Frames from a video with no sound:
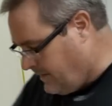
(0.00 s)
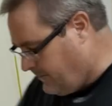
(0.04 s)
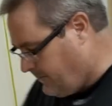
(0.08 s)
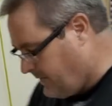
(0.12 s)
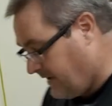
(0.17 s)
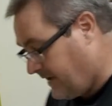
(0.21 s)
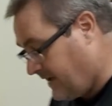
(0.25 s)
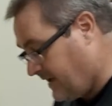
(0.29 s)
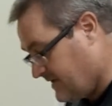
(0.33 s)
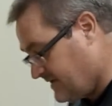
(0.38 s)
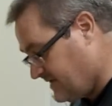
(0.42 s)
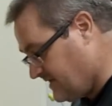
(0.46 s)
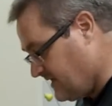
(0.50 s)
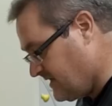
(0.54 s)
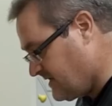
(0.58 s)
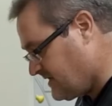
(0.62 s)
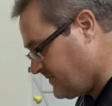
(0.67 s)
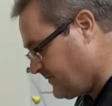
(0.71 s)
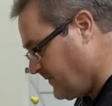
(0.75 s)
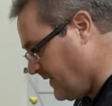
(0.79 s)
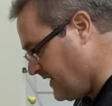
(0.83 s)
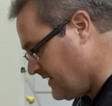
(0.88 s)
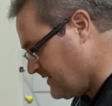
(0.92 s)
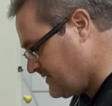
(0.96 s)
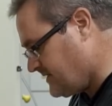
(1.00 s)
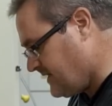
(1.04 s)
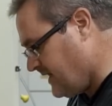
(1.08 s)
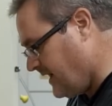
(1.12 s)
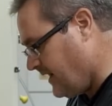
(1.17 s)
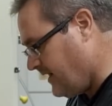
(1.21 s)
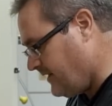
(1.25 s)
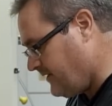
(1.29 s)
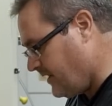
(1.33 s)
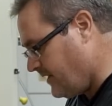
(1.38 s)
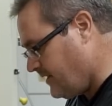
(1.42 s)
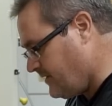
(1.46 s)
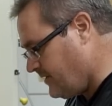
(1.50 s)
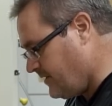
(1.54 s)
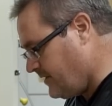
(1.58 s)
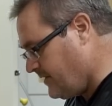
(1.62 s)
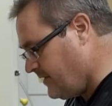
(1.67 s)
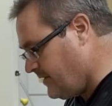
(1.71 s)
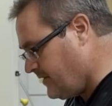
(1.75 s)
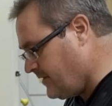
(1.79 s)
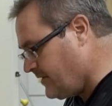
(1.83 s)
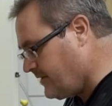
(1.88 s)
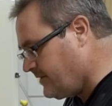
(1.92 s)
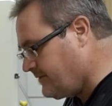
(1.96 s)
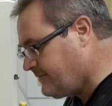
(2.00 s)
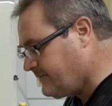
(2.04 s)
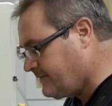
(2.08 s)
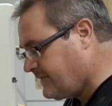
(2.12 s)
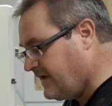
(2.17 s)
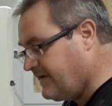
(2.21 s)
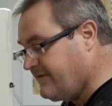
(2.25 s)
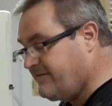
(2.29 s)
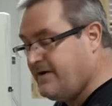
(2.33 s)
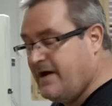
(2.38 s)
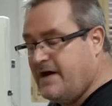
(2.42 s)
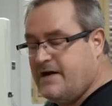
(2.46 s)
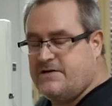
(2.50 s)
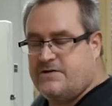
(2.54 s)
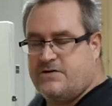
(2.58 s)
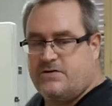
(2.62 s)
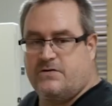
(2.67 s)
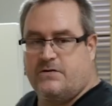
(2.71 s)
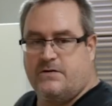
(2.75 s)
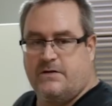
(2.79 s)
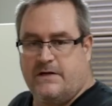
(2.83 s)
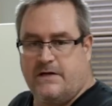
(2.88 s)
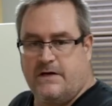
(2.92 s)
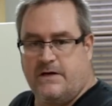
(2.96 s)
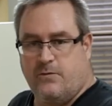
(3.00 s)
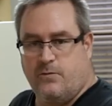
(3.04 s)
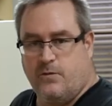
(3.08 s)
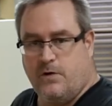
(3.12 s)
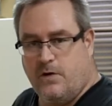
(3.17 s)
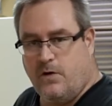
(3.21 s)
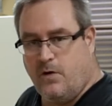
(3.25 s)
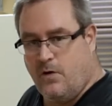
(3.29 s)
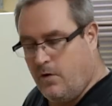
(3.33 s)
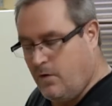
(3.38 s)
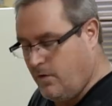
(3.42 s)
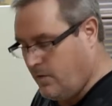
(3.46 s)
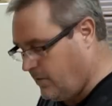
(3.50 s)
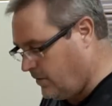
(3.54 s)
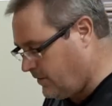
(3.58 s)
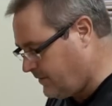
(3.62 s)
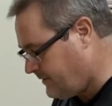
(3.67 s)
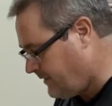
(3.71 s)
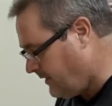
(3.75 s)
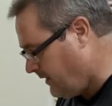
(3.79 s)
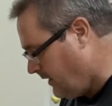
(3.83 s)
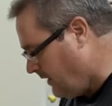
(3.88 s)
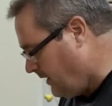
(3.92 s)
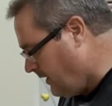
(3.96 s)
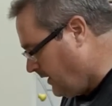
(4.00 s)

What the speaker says: because this space down under here eventually will hold